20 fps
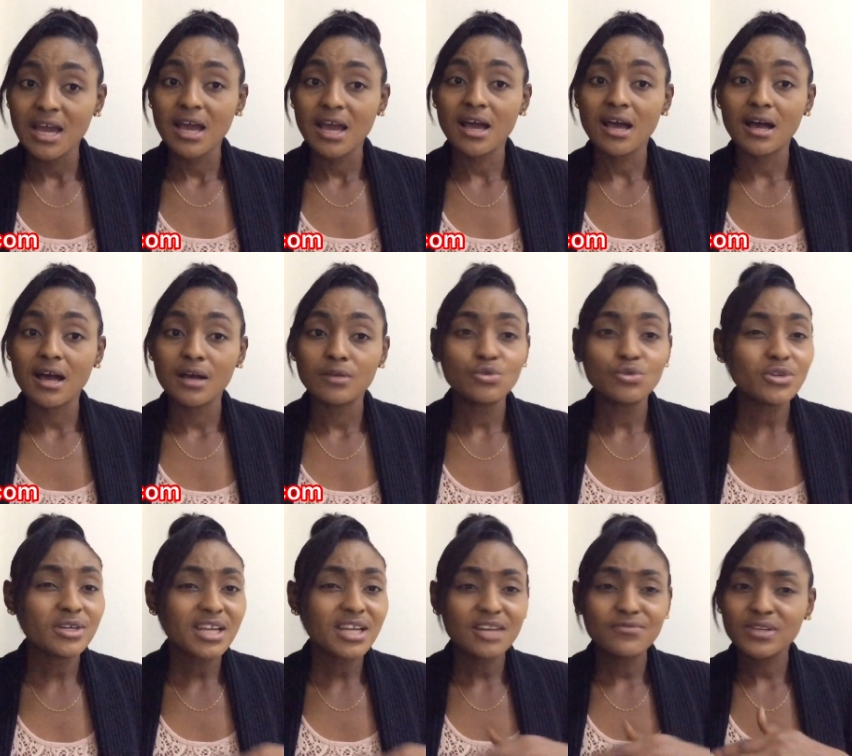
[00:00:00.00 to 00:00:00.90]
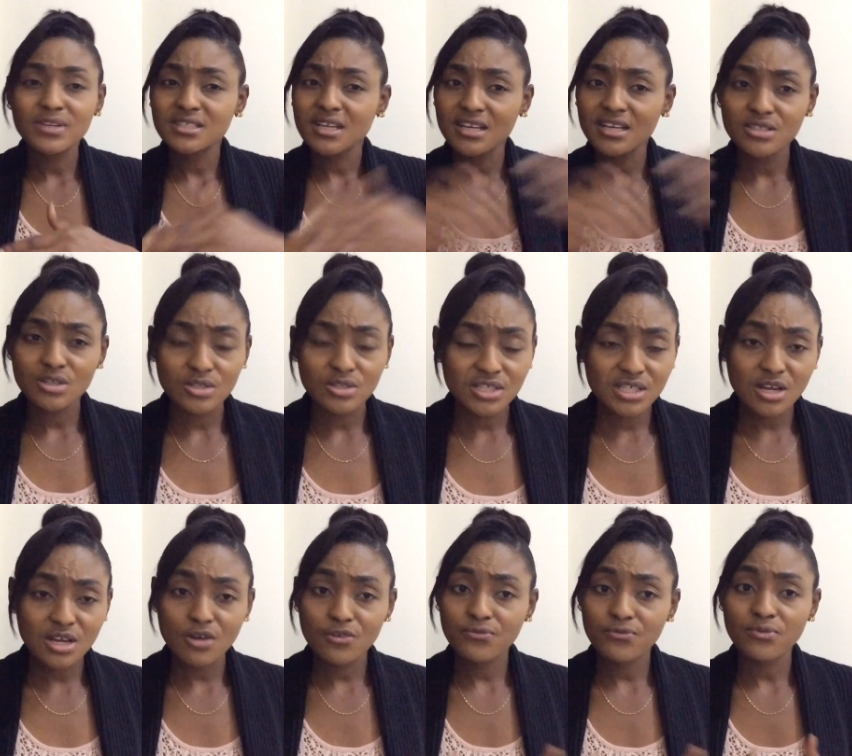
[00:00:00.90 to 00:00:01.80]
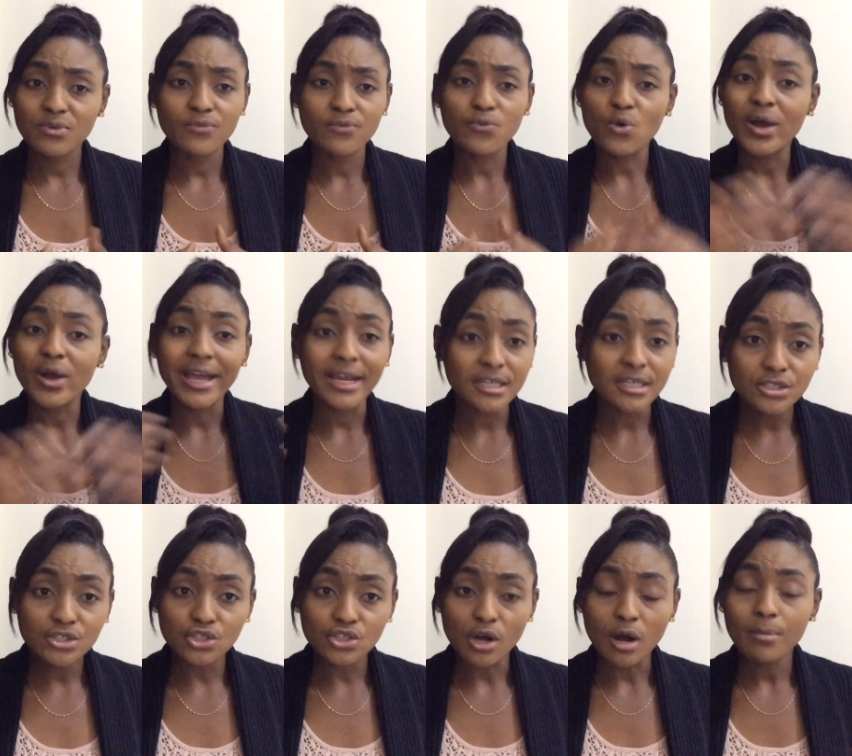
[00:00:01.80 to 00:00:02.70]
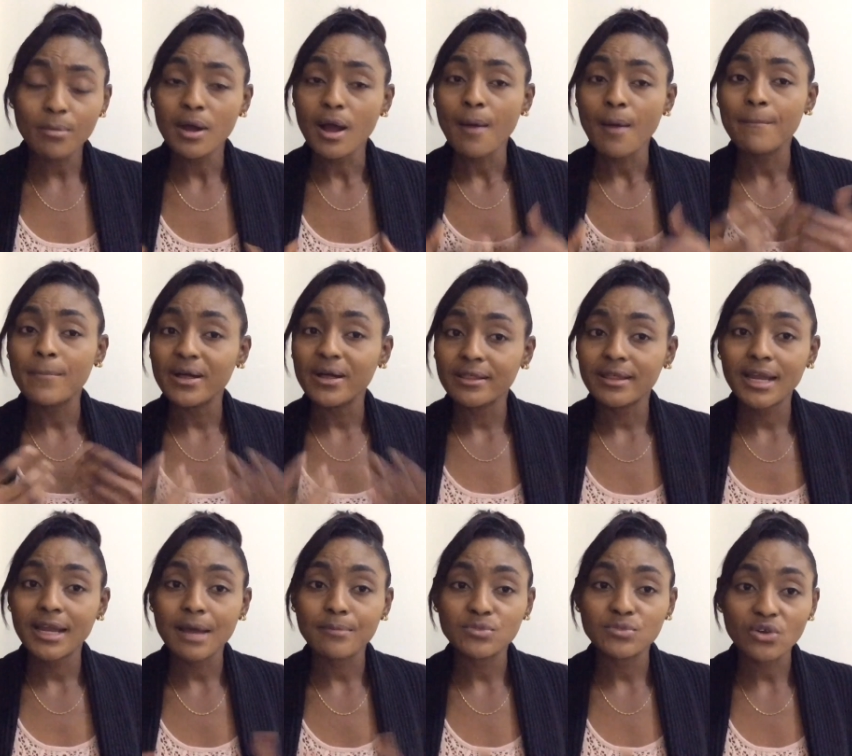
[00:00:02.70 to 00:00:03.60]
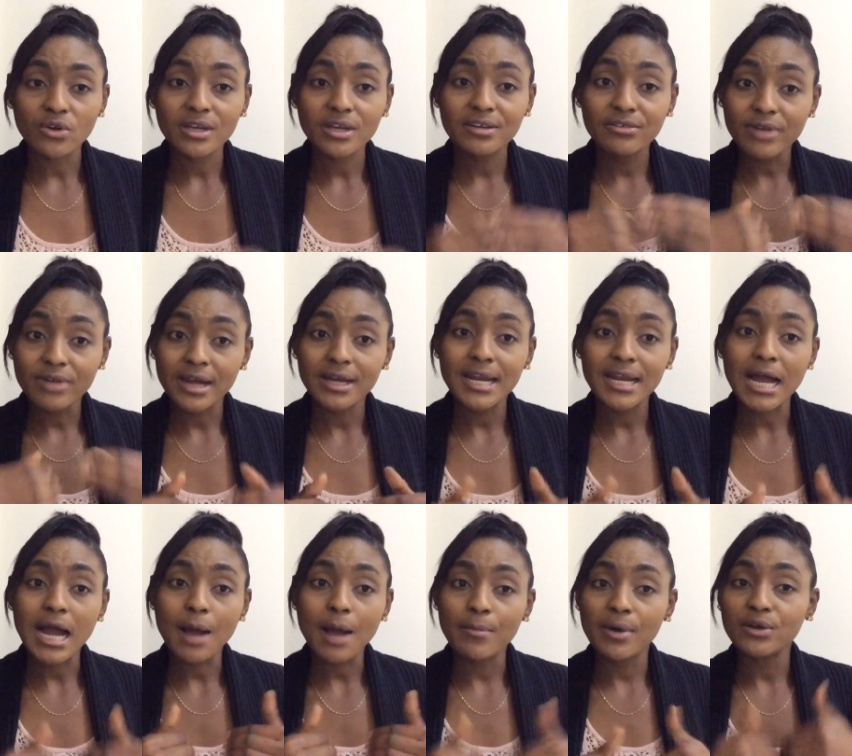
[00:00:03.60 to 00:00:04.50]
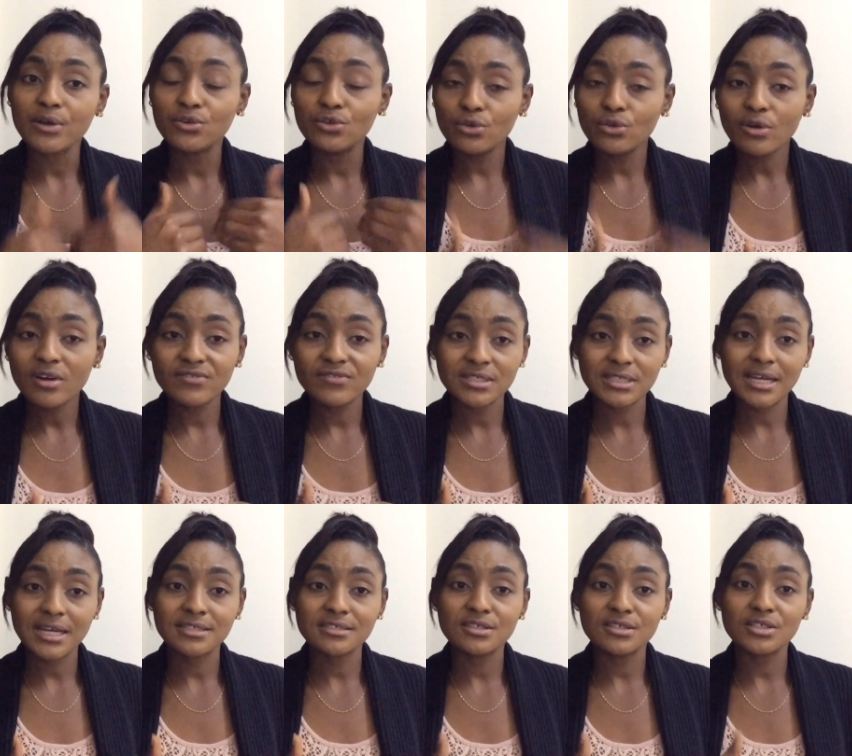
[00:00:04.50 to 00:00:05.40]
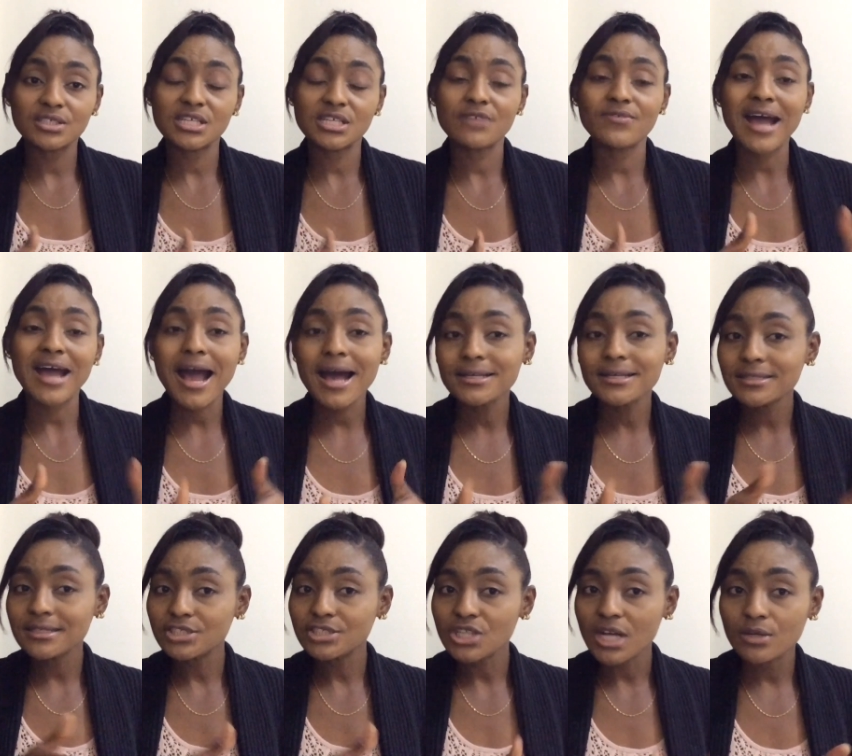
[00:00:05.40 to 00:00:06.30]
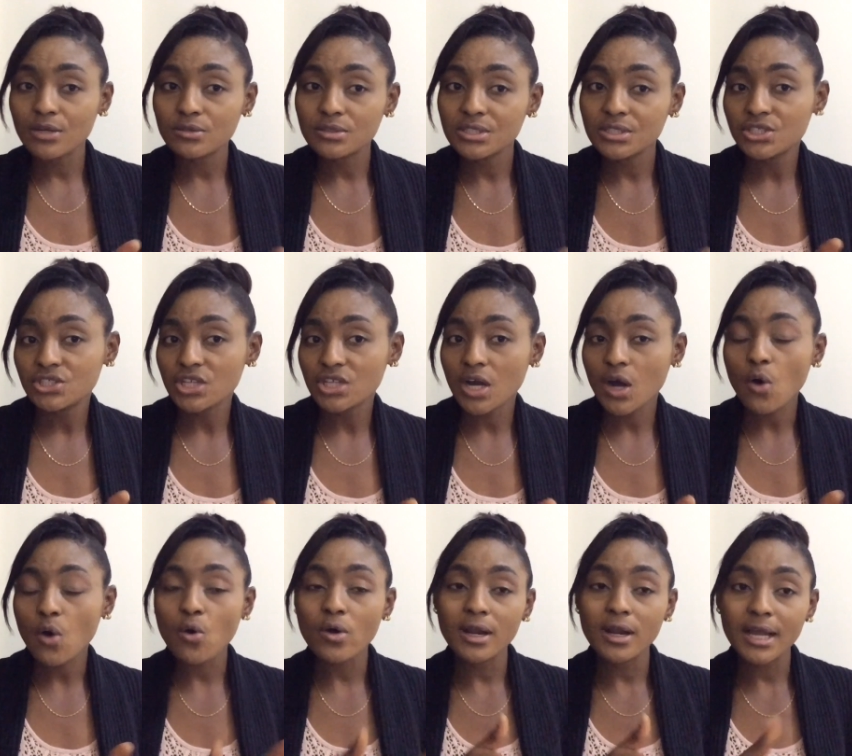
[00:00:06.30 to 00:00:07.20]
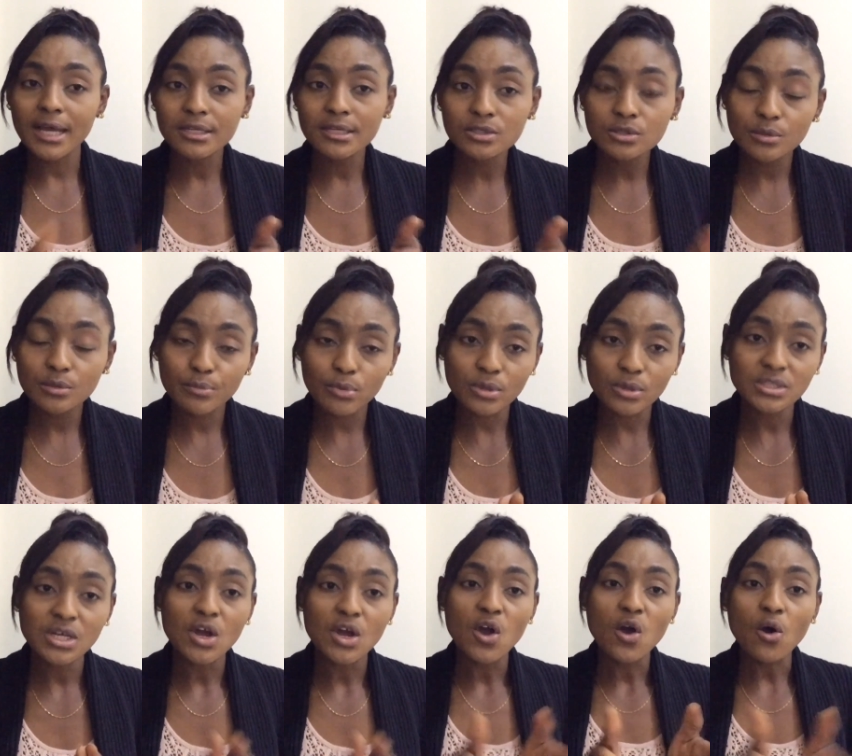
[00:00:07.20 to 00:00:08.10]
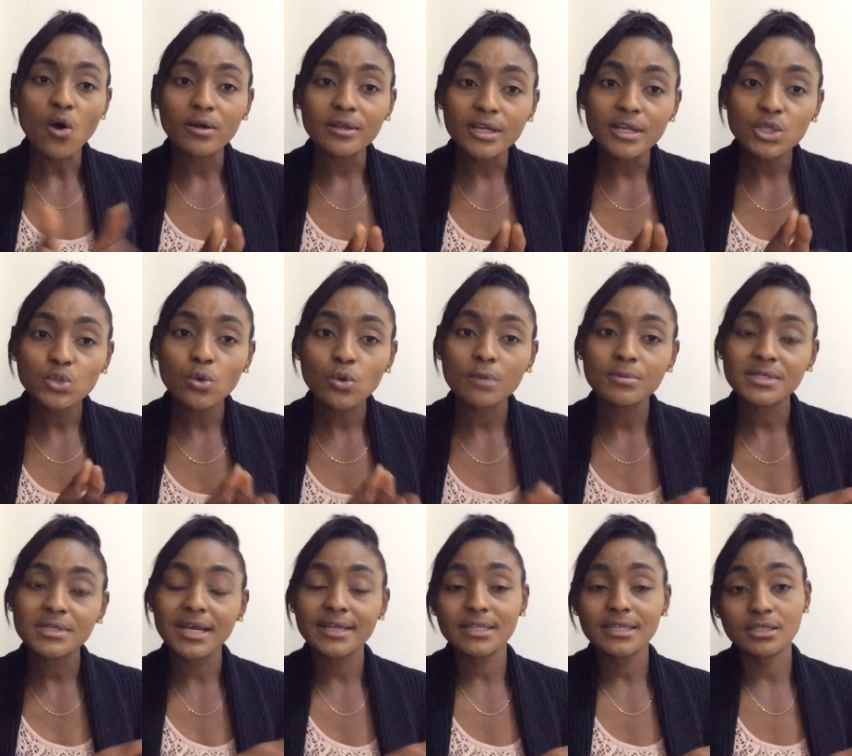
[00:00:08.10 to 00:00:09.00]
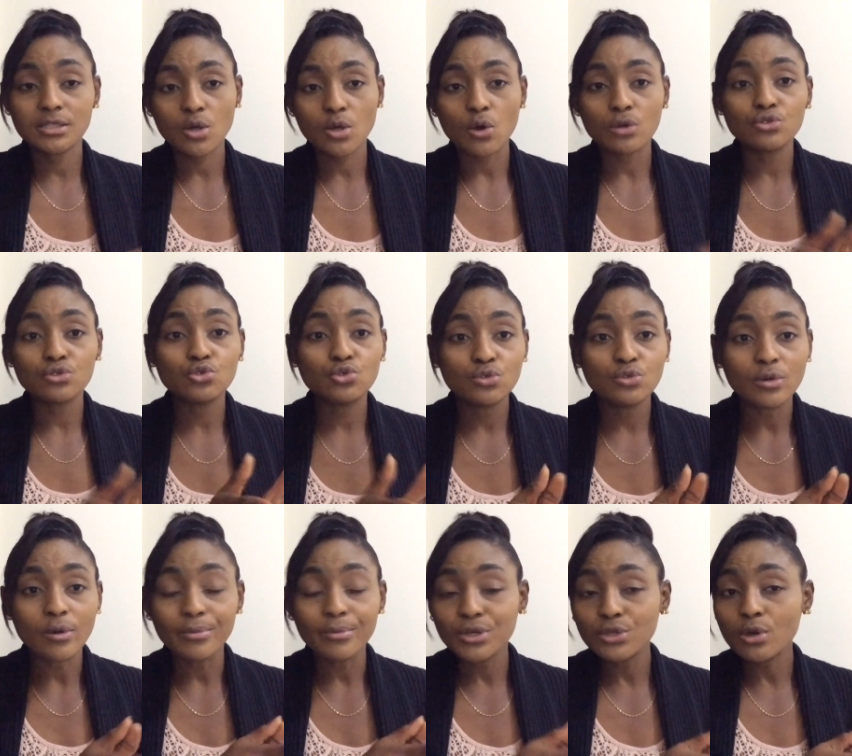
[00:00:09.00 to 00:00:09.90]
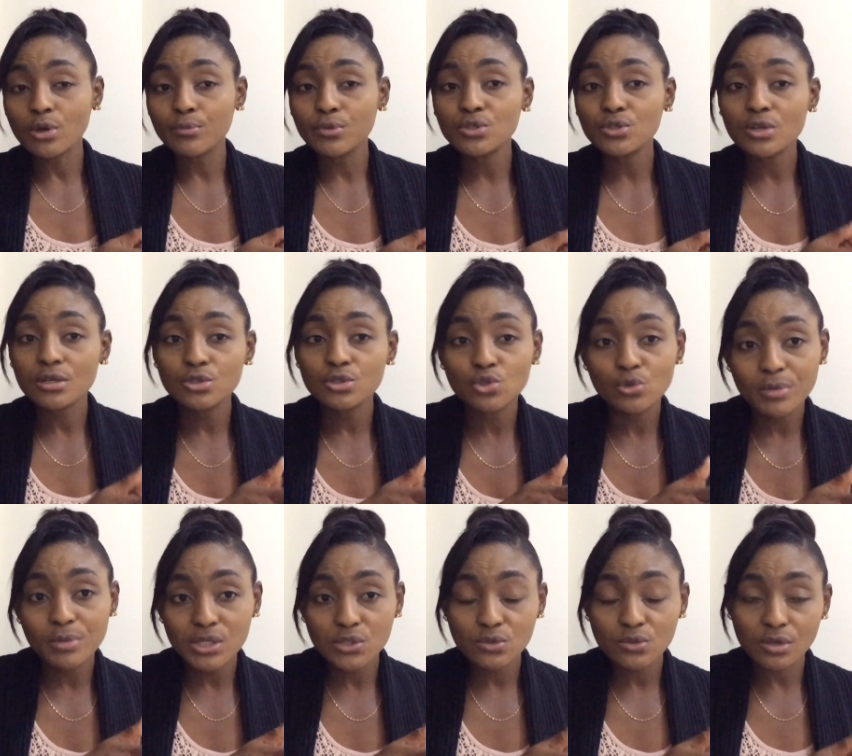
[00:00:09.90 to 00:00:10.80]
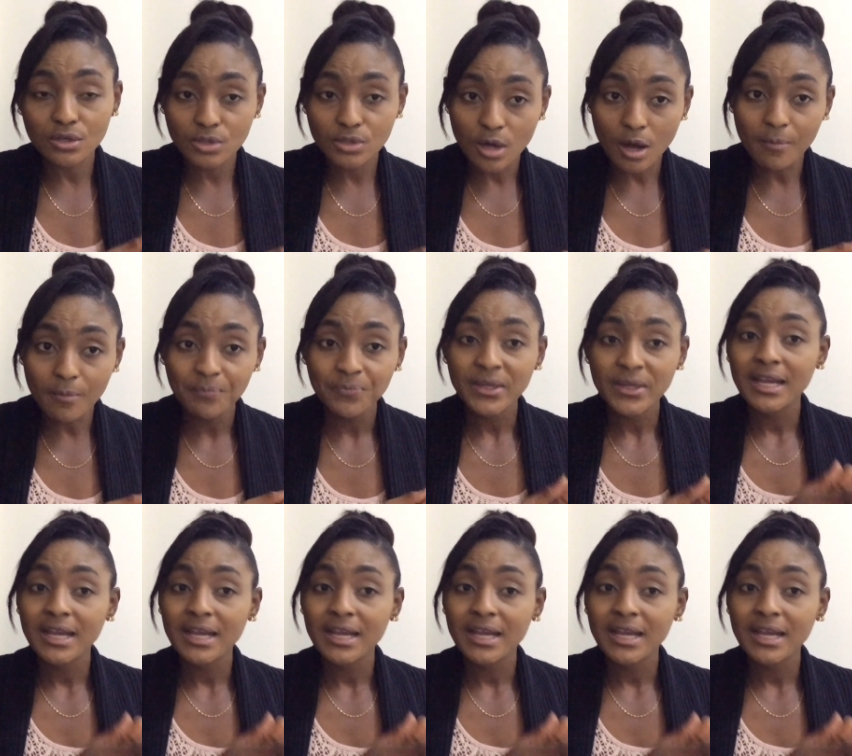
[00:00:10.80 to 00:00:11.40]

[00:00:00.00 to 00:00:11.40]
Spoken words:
You can advertise yourself for any job, but then I'm talking right now about you advertising yourself as a shadow teacher or a learning support. On this website, it's called www.dubizo.com.